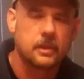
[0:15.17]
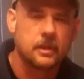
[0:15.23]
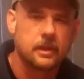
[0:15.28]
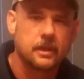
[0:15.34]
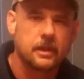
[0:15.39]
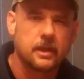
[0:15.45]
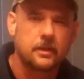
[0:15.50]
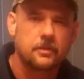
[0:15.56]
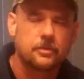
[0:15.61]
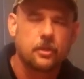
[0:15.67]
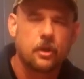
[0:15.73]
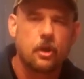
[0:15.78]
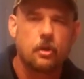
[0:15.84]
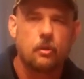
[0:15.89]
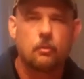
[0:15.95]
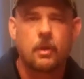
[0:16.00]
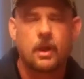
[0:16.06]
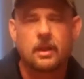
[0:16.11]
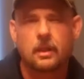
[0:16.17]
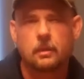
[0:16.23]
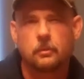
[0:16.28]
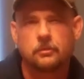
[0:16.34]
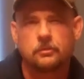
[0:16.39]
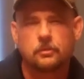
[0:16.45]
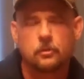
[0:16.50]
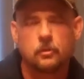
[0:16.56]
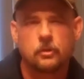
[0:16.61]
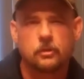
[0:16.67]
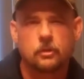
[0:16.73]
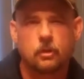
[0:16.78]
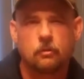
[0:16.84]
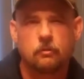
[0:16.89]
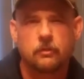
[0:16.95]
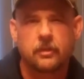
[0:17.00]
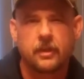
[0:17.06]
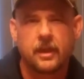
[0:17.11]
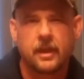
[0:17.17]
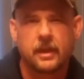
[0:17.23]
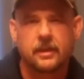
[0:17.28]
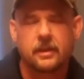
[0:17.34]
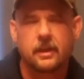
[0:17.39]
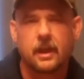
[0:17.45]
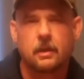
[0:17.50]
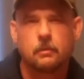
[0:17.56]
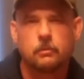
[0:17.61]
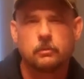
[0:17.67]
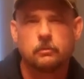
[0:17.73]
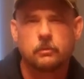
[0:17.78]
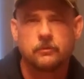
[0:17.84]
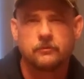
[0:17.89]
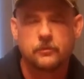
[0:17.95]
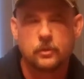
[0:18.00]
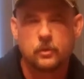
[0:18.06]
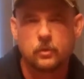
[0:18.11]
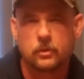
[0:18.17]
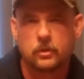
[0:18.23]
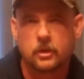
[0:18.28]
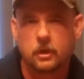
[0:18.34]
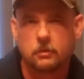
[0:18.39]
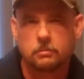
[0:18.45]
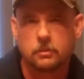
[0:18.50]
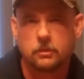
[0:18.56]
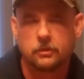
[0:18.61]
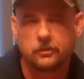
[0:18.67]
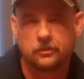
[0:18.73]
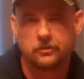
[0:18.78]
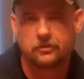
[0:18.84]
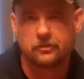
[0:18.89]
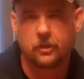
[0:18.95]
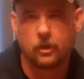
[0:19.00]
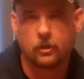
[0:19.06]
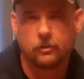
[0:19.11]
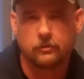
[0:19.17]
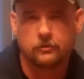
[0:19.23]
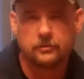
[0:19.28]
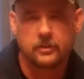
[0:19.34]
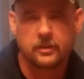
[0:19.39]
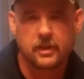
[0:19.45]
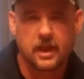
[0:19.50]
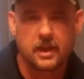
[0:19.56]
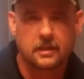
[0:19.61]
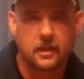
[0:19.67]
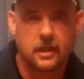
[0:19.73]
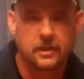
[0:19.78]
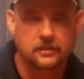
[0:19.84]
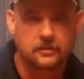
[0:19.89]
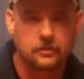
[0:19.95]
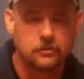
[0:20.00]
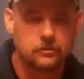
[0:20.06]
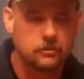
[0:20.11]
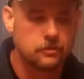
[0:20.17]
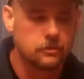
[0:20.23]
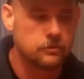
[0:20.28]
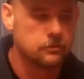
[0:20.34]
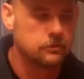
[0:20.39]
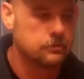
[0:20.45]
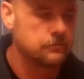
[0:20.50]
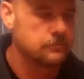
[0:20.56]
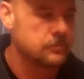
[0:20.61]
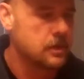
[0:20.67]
and I thought while I was going over that I would review a couple of the stoves that I like to use.